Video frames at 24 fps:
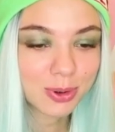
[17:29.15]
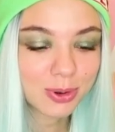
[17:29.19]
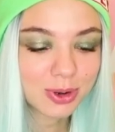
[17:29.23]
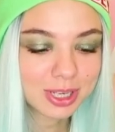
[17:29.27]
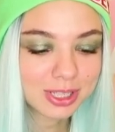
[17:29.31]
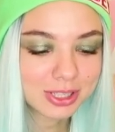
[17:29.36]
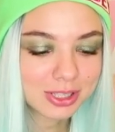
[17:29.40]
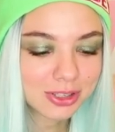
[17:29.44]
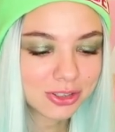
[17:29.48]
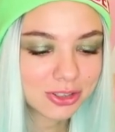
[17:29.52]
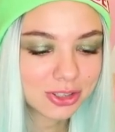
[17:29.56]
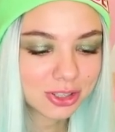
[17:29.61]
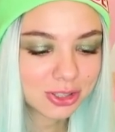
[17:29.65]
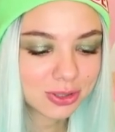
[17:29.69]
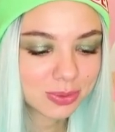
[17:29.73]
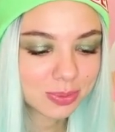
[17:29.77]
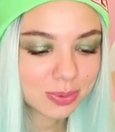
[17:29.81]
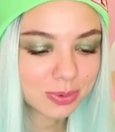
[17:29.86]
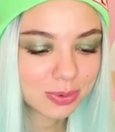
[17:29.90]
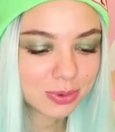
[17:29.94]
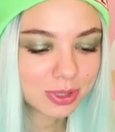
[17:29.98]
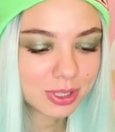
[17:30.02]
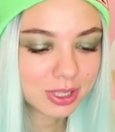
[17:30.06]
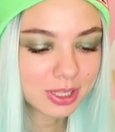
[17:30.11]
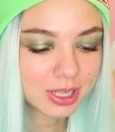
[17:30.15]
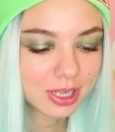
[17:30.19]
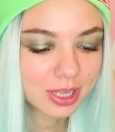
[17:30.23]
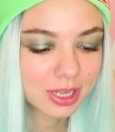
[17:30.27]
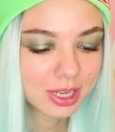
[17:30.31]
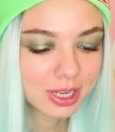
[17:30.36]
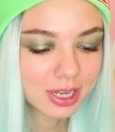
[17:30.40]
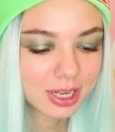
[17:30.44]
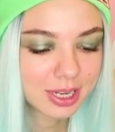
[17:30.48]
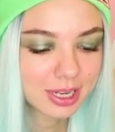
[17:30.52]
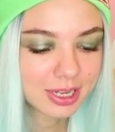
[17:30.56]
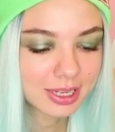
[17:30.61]
be many of
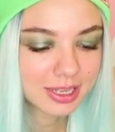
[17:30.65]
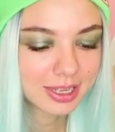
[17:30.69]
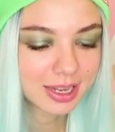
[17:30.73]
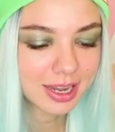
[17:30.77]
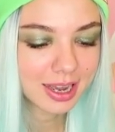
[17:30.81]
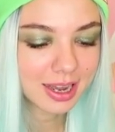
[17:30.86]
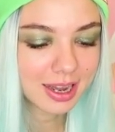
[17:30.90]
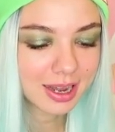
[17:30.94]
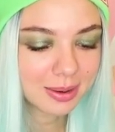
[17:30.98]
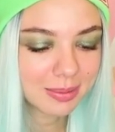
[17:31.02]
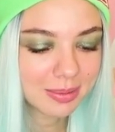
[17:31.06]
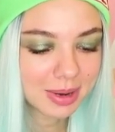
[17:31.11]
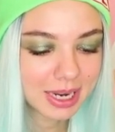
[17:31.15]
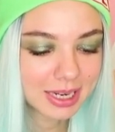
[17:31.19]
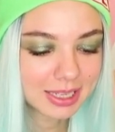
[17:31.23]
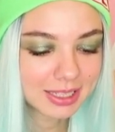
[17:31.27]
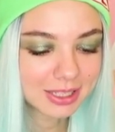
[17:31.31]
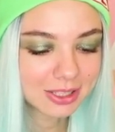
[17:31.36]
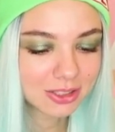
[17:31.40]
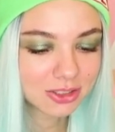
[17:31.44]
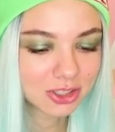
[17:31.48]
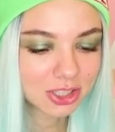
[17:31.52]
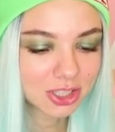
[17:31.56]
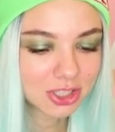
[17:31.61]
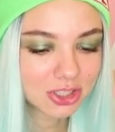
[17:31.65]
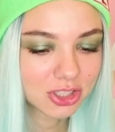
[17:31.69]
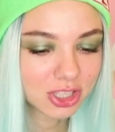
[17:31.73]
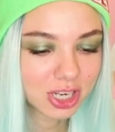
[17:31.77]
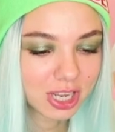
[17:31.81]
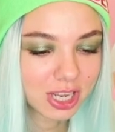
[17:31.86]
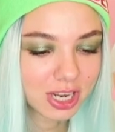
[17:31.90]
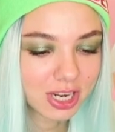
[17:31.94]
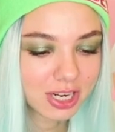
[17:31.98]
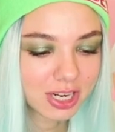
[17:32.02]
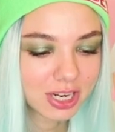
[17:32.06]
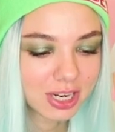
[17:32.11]
us. I'm a little
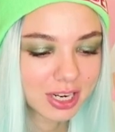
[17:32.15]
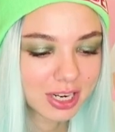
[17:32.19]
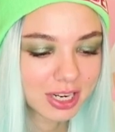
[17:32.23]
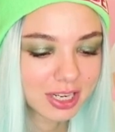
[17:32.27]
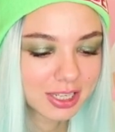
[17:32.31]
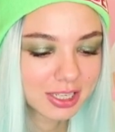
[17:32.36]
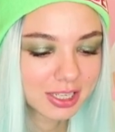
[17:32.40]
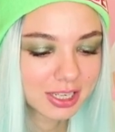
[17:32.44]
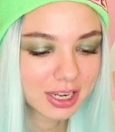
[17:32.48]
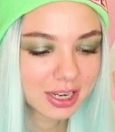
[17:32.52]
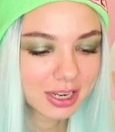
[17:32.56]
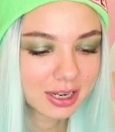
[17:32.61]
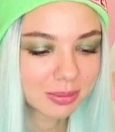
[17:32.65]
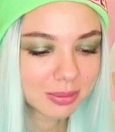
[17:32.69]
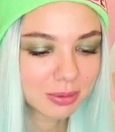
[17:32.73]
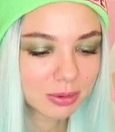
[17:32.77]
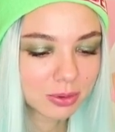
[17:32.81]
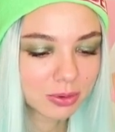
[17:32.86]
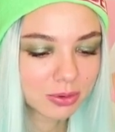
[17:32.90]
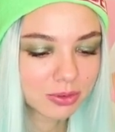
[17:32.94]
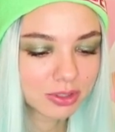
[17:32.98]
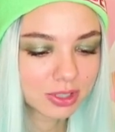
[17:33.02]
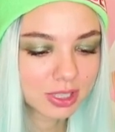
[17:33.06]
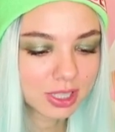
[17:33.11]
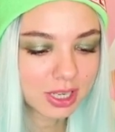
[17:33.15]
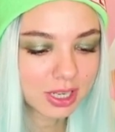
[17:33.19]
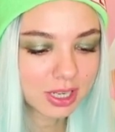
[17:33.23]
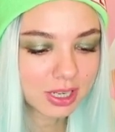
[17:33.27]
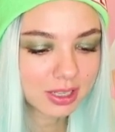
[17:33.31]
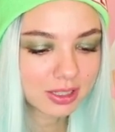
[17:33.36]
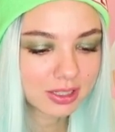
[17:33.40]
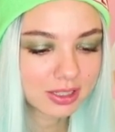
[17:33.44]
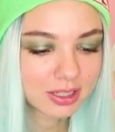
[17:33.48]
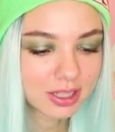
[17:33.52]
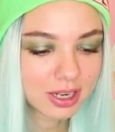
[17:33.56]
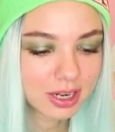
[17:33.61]
ginger and I'm
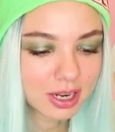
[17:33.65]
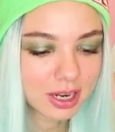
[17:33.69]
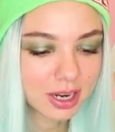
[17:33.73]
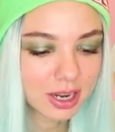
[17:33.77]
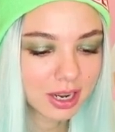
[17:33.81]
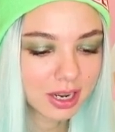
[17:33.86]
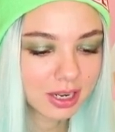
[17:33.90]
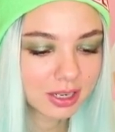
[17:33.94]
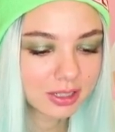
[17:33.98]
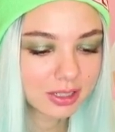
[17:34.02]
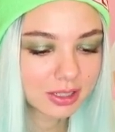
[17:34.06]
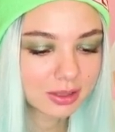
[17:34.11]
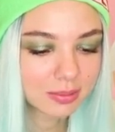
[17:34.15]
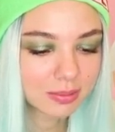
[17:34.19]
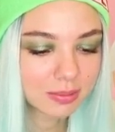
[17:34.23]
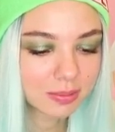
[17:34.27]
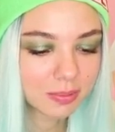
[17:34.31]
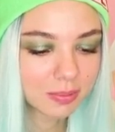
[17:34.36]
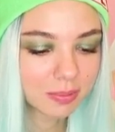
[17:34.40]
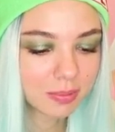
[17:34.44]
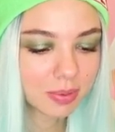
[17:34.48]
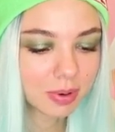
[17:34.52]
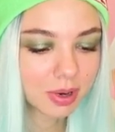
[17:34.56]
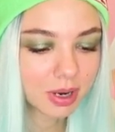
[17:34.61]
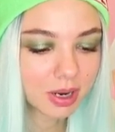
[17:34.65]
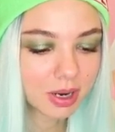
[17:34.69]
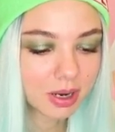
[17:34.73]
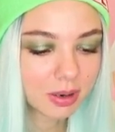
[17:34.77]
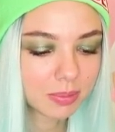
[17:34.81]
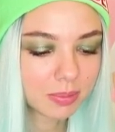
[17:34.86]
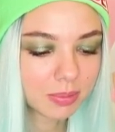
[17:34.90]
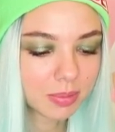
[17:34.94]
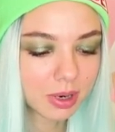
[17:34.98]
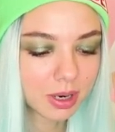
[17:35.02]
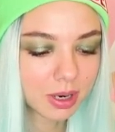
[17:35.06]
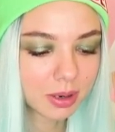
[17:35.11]
gonna kick you all.
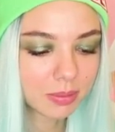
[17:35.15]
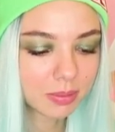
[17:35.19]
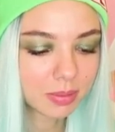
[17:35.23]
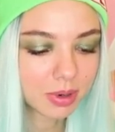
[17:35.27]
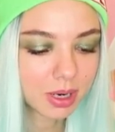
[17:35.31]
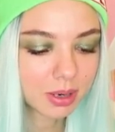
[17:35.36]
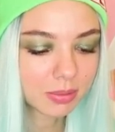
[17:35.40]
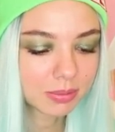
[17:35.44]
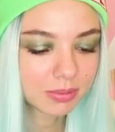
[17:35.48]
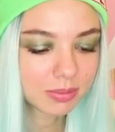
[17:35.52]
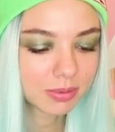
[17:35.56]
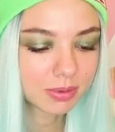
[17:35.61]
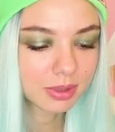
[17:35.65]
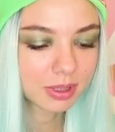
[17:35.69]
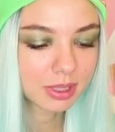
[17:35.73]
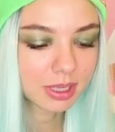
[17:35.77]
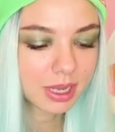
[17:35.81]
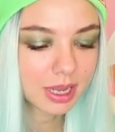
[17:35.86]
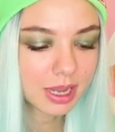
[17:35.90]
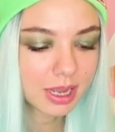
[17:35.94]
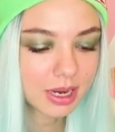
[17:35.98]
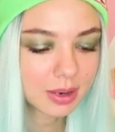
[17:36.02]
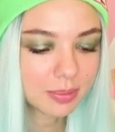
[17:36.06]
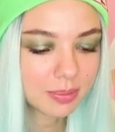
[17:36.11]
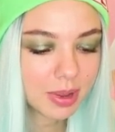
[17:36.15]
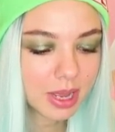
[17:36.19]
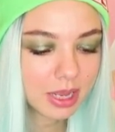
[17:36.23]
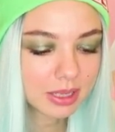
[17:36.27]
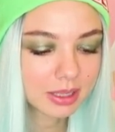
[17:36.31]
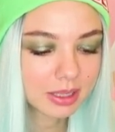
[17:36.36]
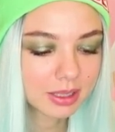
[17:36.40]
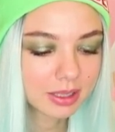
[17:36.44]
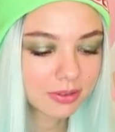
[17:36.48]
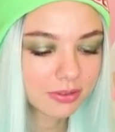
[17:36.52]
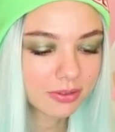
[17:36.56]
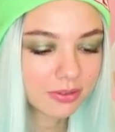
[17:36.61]
Bum, bum, bum. Hey
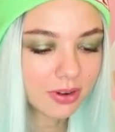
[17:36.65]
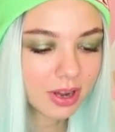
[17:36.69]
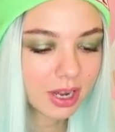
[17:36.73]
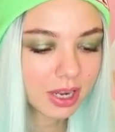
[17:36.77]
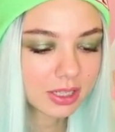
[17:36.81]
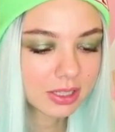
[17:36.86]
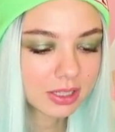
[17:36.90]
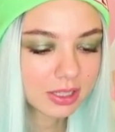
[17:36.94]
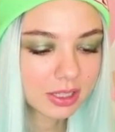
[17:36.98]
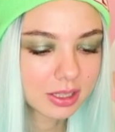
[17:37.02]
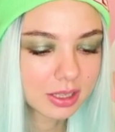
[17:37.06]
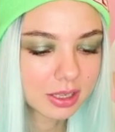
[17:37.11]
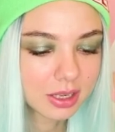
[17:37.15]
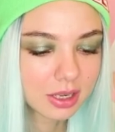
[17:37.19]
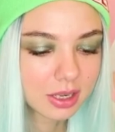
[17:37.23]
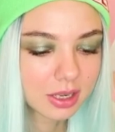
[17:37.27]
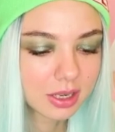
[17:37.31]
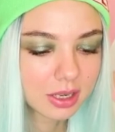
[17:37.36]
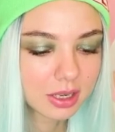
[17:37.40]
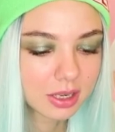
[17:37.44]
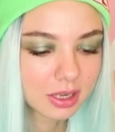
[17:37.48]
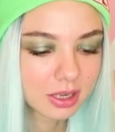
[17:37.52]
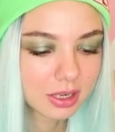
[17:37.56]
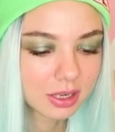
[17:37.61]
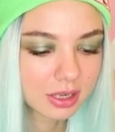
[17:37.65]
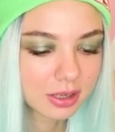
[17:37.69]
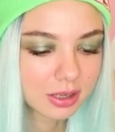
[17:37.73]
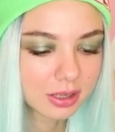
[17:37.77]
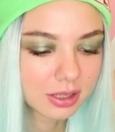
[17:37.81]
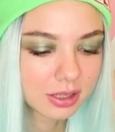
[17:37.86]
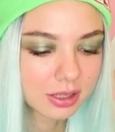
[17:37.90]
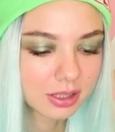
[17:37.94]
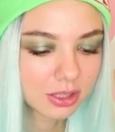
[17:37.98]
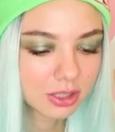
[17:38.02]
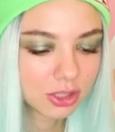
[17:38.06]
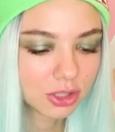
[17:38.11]
guys, come on.
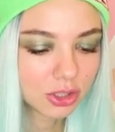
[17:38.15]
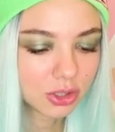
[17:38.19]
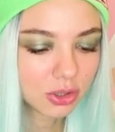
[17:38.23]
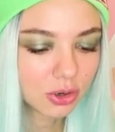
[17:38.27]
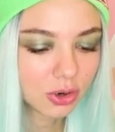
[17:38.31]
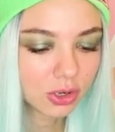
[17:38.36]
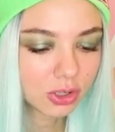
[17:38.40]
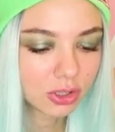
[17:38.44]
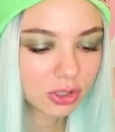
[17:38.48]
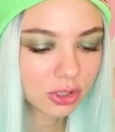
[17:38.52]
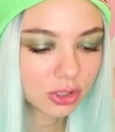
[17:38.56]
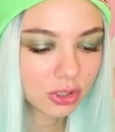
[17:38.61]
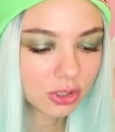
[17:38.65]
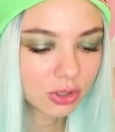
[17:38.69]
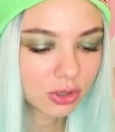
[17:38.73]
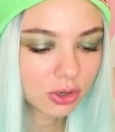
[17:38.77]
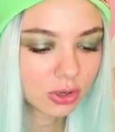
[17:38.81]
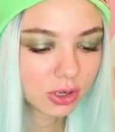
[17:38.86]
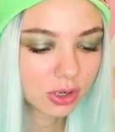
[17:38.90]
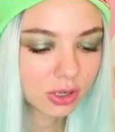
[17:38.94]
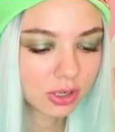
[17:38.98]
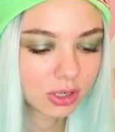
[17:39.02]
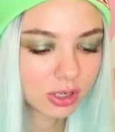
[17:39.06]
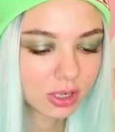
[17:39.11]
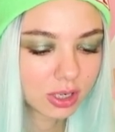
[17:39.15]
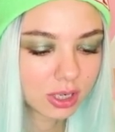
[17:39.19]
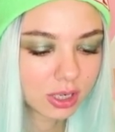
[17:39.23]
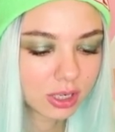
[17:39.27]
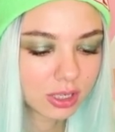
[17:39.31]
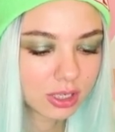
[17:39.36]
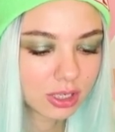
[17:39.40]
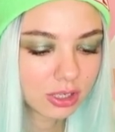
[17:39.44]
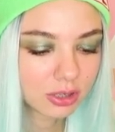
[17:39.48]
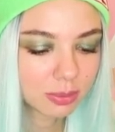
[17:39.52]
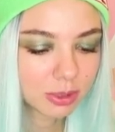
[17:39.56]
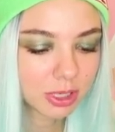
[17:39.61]
Hit, hit her.
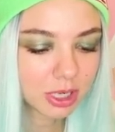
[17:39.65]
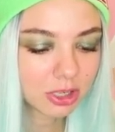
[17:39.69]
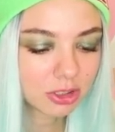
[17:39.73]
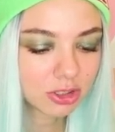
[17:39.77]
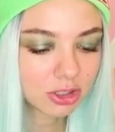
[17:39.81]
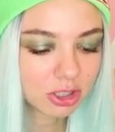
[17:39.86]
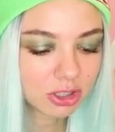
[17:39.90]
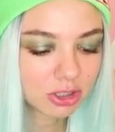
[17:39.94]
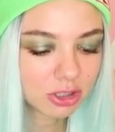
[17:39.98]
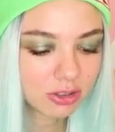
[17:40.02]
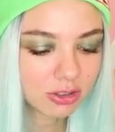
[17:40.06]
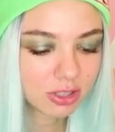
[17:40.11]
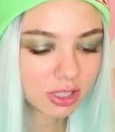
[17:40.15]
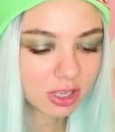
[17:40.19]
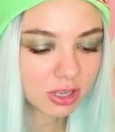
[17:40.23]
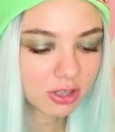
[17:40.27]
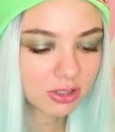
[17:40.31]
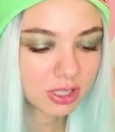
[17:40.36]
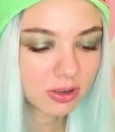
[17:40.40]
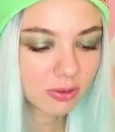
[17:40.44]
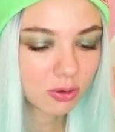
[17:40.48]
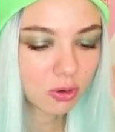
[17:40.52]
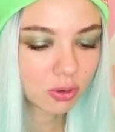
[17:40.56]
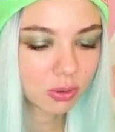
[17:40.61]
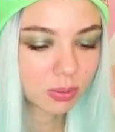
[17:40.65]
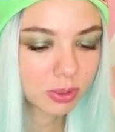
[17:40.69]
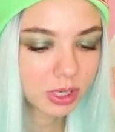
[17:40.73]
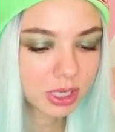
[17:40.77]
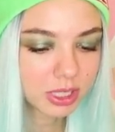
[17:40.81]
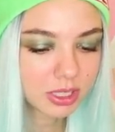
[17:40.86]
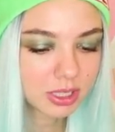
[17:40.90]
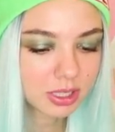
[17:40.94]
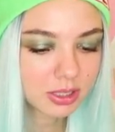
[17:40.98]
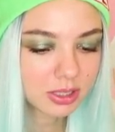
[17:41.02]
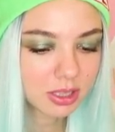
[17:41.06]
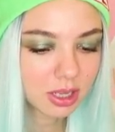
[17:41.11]
Seems like I'm gonna smash
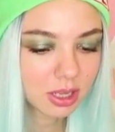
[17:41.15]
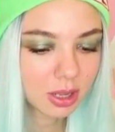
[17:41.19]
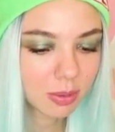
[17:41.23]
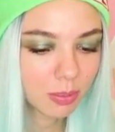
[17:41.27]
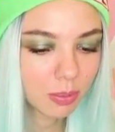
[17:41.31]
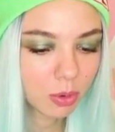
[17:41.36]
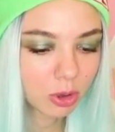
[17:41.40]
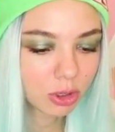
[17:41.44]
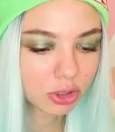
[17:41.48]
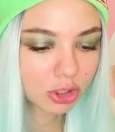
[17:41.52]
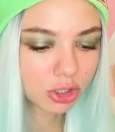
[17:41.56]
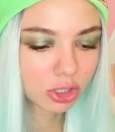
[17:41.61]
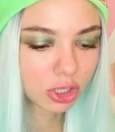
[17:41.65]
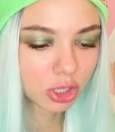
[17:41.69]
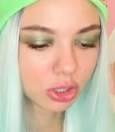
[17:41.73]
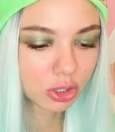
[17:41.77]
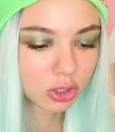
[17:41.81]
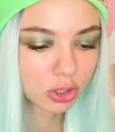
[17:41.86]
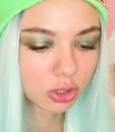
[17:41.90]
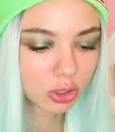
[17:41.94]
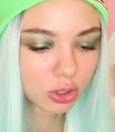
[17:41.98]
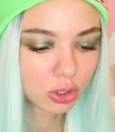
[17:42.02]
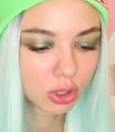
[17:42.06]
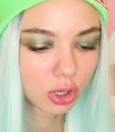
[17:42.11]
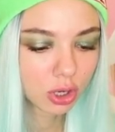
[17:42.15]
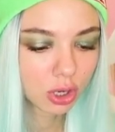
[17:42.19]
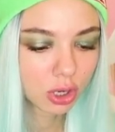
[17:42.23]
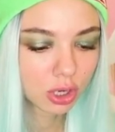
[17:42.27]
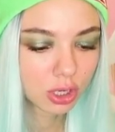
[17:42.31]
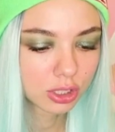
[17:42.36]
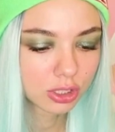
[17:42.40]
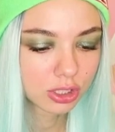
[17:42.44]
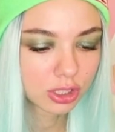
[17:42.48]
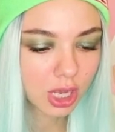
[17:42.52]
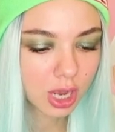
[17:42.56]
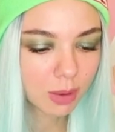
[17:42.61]
them all. Look, I became
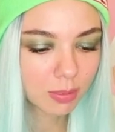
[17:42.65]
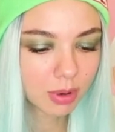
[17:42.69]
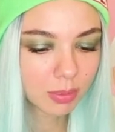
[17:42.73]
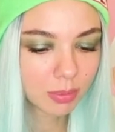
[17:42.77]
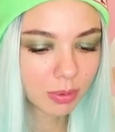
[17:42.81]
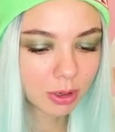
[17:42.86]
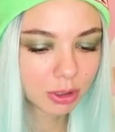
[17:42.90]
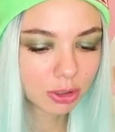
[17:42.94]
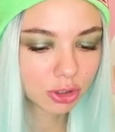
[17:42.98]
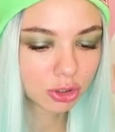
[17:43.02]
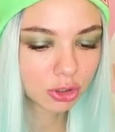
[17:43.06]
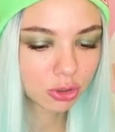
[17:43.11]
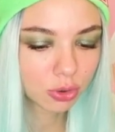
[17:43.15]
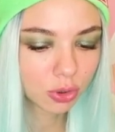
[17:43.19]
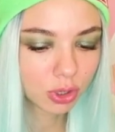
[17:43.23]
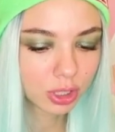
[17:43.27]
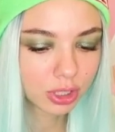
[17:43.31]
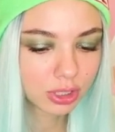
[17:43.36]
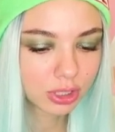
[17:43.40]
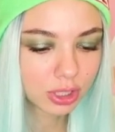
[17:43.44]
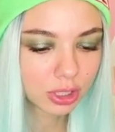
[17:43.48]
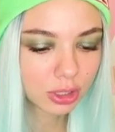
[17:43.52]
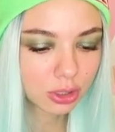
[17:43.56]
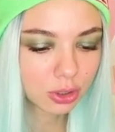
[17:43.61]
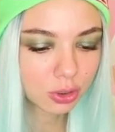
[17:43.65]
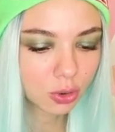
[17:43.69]
bigger. But the most huge